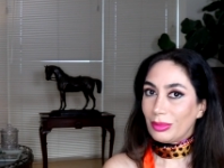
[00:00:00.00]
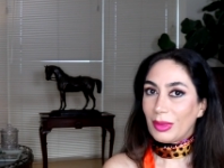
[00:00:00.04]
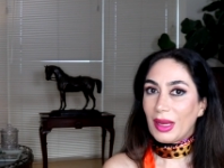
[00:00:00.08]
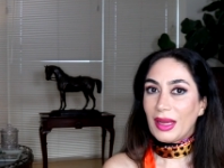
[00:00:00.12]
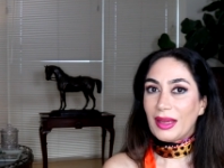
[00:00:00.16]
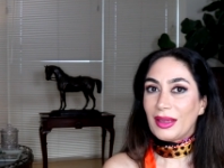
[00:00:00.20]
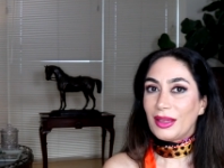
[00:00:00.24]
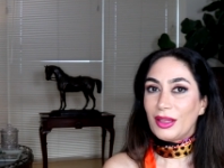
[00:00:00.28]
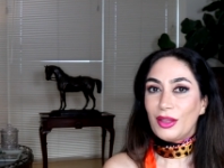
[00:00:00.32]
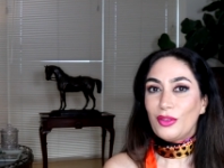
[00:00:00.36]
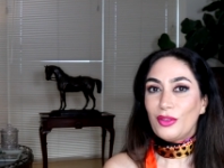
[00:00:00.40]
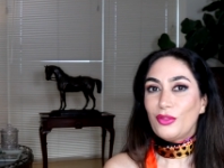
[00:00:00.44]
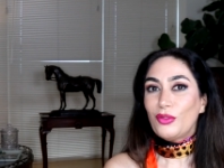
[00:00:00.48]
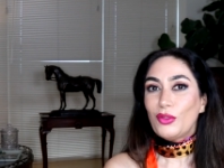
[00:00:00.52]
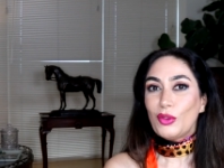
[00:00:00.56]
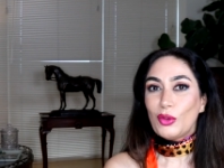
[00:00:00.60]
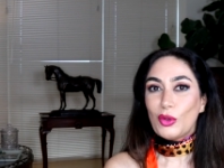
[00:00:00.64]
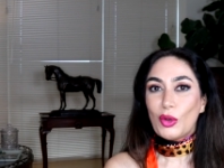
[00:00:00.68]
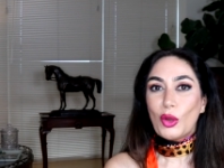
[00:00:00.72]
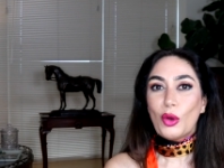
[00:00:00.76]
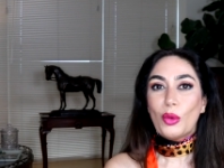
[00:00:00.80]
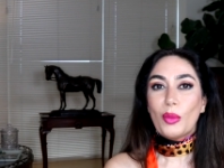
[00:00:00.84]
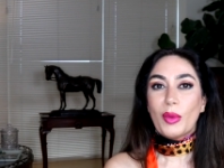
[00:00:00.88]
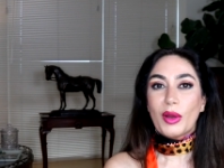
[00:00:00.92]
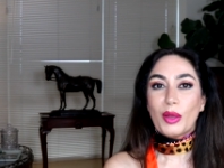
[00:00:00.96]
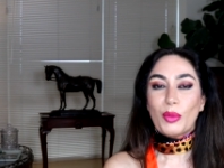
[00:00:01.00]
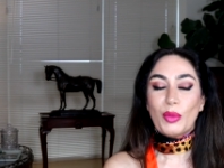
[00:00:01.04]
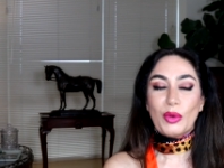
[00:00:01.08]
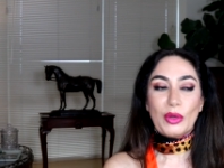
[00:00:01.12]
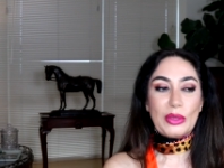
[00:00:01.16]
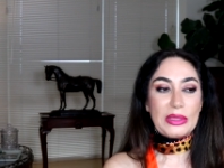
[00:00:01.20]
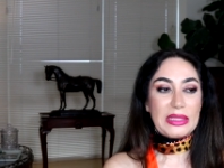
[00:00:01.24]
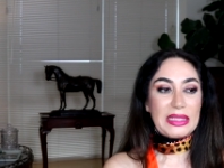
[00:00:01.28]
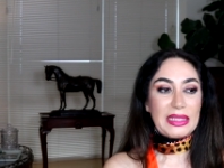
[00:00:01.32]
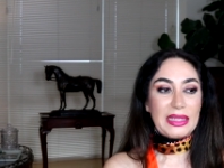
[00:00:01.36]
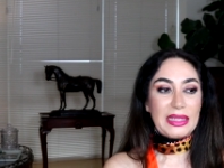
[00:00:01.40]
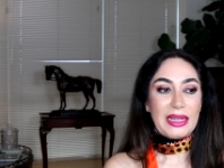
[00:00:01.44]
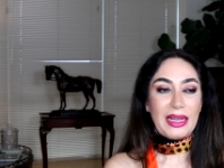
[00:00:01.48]
if you know my
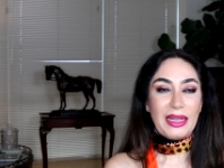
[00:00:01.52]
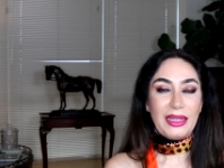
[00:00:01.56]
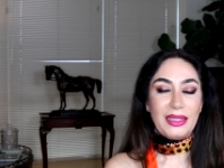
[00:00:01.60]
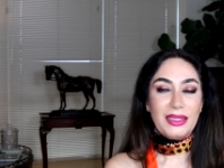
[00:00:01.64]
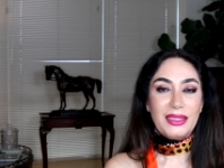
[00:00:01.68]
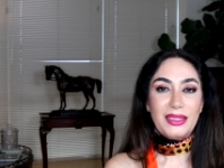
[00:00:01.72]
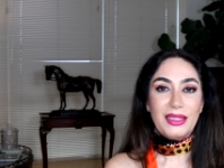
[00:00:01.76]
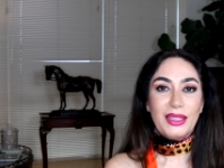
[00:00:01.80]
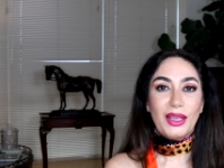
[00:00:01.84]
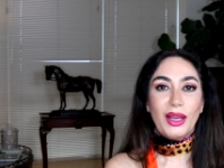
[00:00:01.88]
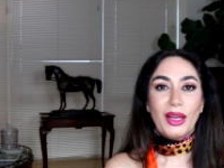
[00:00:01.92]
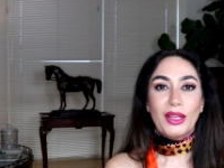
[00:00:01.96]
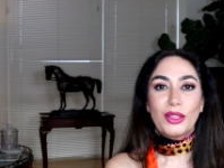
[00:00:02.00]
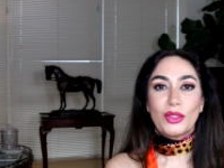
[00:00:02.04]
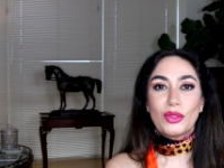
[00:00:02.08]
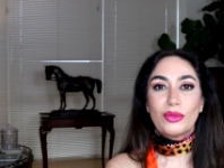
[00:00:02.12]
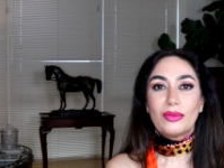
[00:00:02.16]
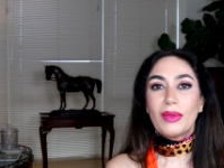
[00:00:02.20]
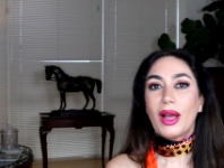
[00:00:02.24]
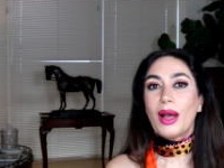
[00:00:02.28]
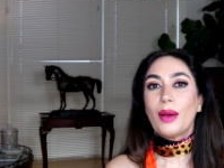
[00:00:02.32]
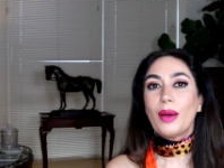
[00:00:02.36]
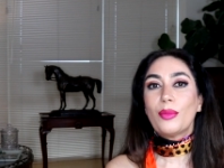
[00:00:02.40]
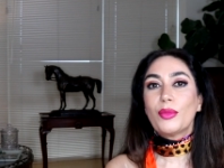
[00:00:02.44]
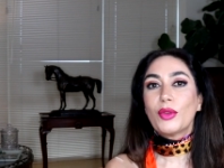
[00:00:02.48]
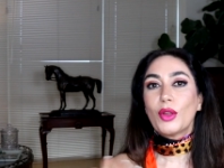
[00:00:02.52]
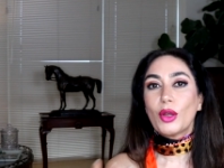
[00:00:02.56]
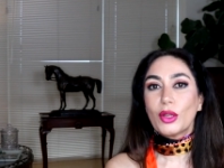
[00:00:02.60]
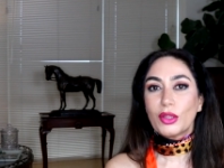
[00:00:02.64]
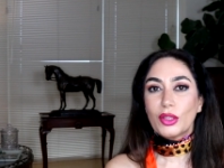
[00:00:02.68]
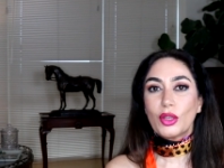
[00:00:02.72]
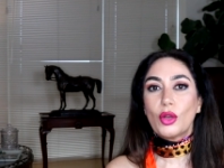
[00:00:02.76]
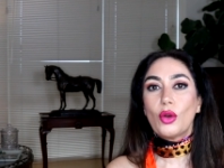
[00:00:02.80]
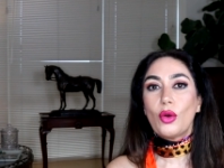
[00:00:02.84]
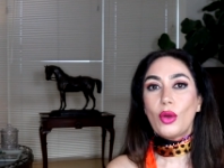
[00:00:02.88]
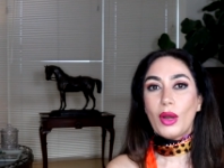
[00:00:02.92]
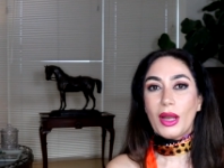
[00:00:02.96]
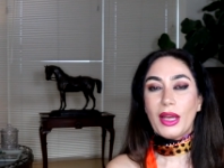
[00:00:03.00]
personality, I, I'm not a
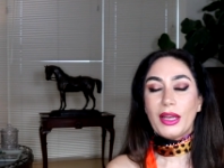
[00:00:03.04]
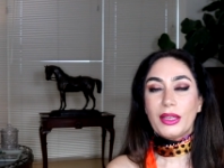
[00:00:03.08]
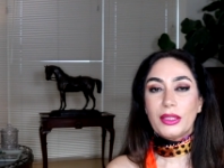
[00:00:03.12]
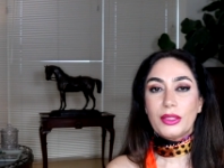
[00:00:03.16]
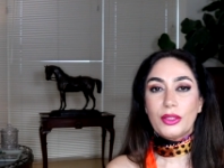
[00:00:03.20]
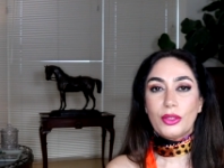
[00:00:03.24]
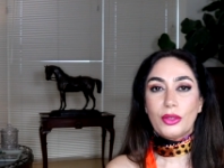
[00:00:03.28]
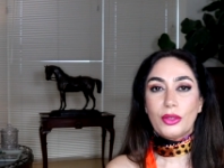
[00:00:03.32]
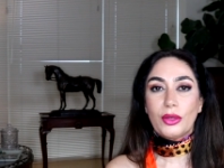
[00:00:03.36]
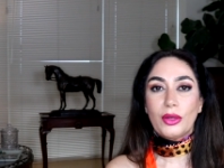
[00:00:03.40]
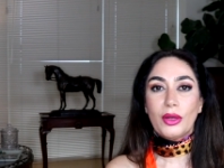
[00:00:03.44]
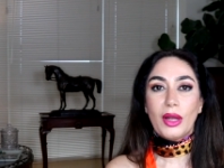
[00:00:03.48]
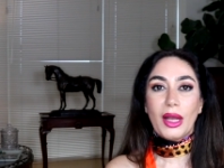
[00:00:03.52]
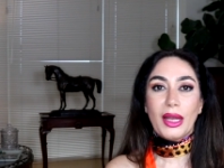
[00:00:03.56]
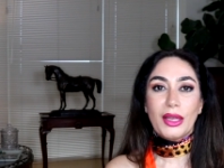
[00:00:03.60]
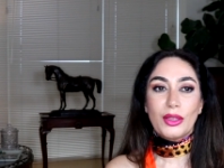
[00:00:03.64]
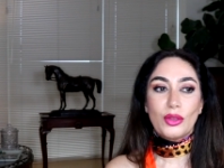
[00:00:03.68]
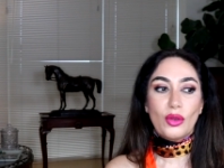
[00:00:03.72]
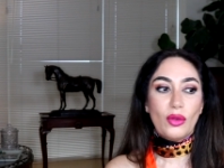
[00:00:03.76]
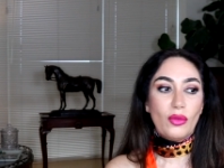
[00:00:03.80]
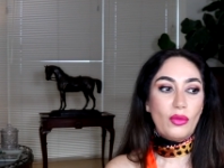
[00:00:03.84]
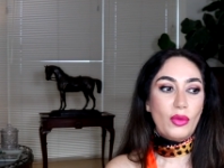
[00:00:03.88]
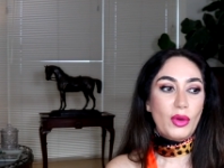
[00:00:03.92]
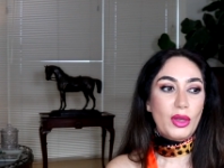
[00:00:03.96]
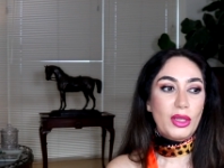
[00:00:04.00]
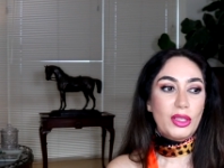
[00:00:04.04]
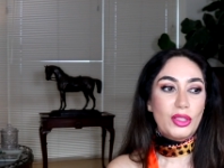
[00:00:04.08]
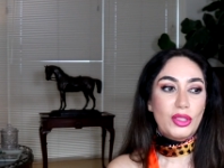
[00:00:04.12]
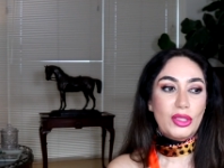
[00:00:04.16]
collector. I don't want to